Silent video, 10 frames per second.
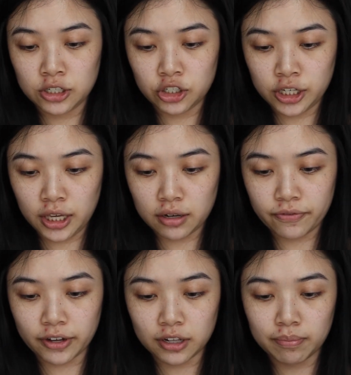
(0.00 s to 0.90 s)
cheek,
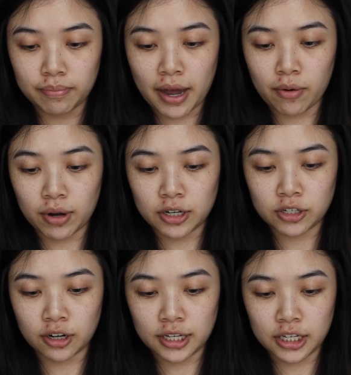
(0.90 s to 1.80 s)
followed by 1
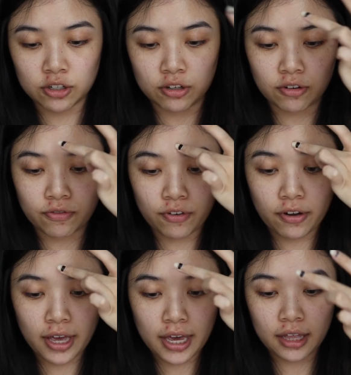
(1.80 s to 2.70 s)
dot each on your
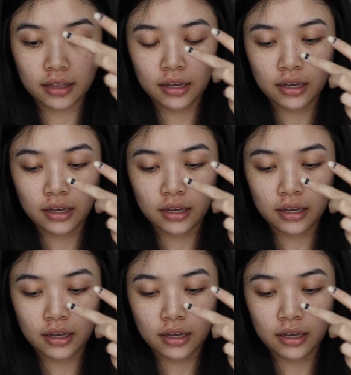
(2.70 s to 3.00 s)
forehead,